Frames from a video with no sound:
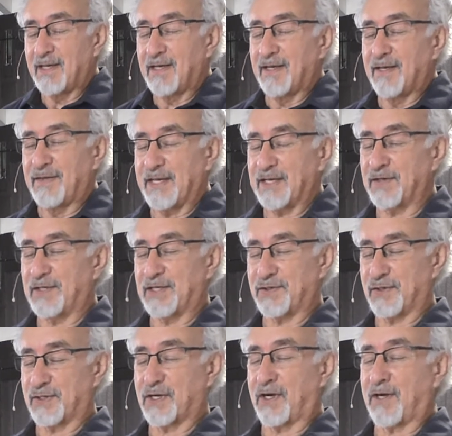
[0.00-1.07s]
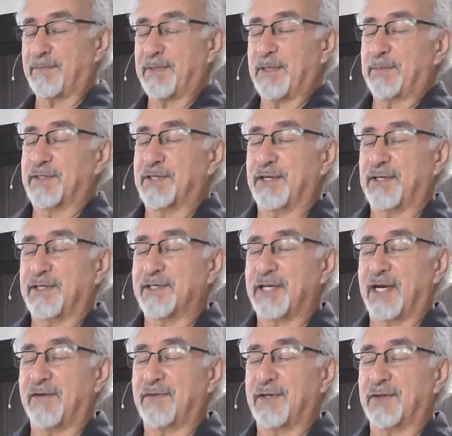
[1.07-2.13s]
Thank you that you call people to
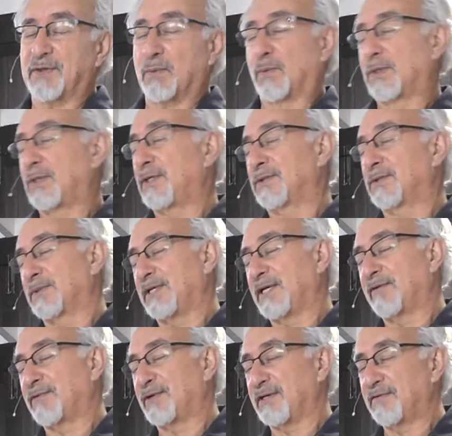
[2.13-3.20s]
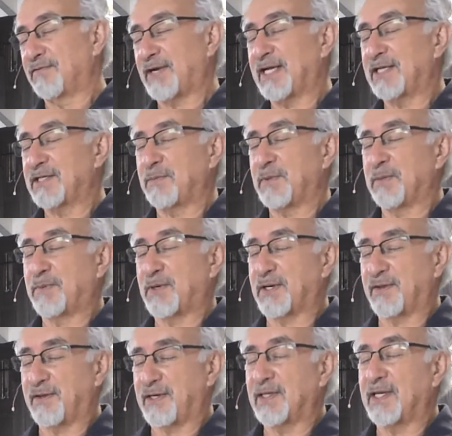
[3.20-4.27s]
yourself that the world would never invite to be a part of
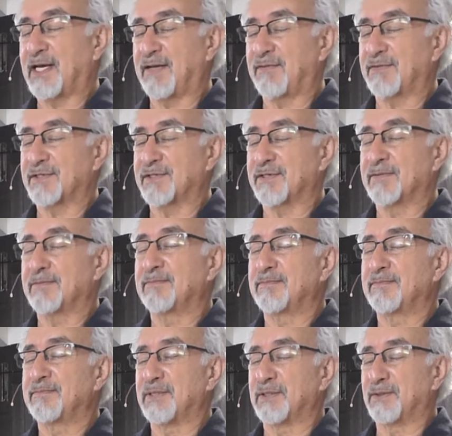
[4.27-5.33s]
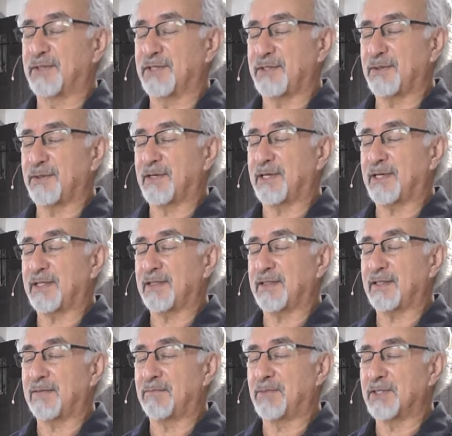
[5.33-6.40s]
their lives. But Lord, you are
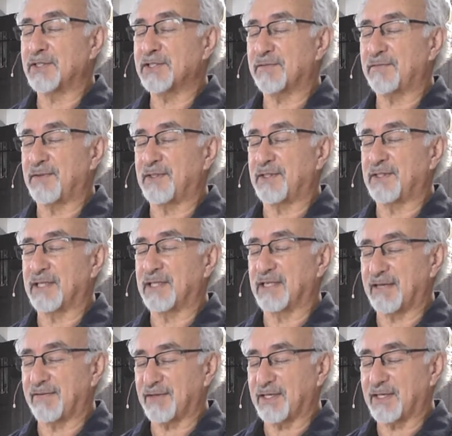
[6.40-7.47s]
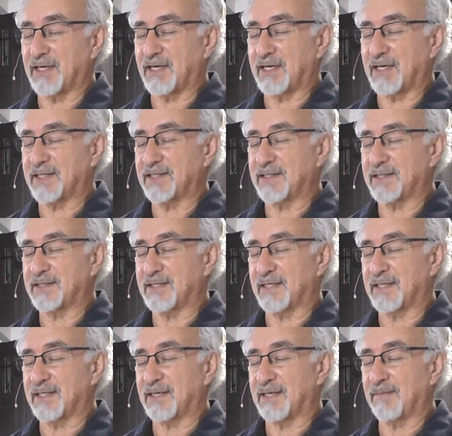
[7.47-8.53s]
a merciful and a loving God,
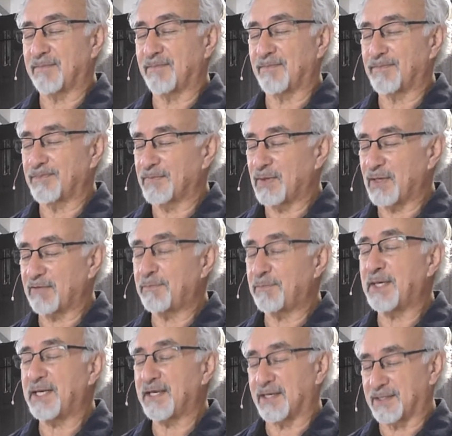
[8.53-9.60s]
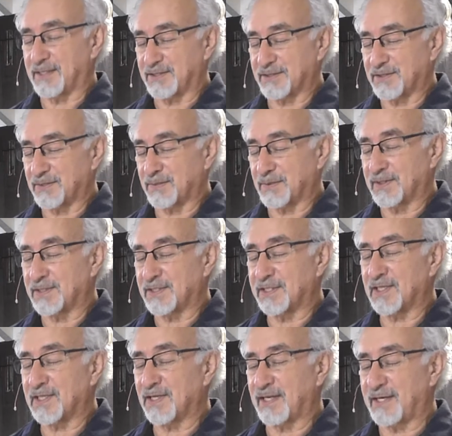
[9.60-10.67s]
and you have pity on us. Your word
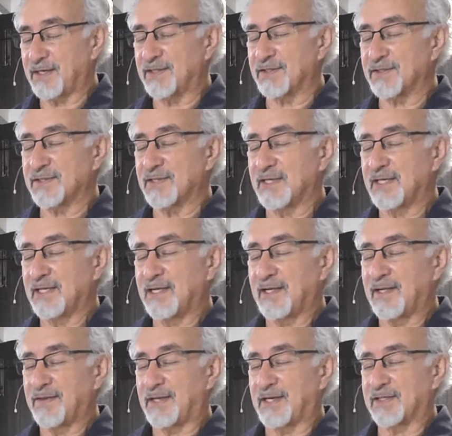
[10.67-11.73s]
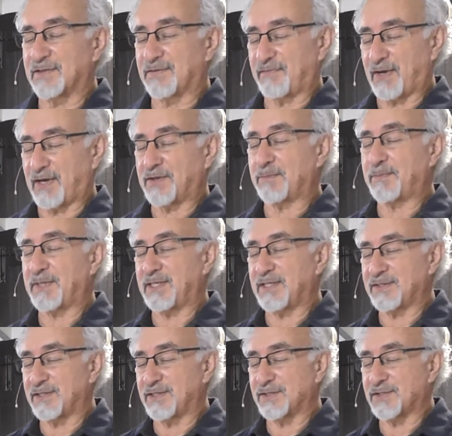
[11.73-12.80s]
declares that as a father
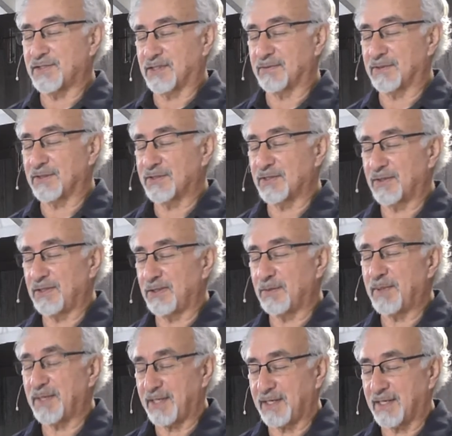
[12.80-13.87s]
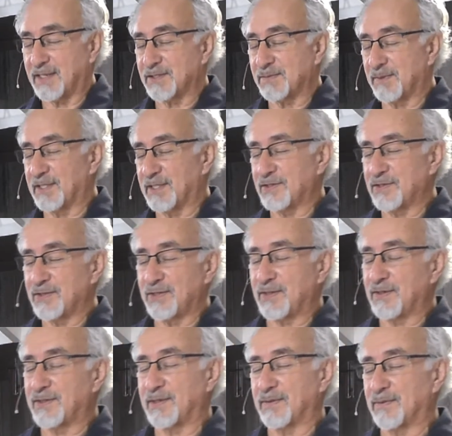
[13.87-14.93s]
pities his children, so you pity us, because you know that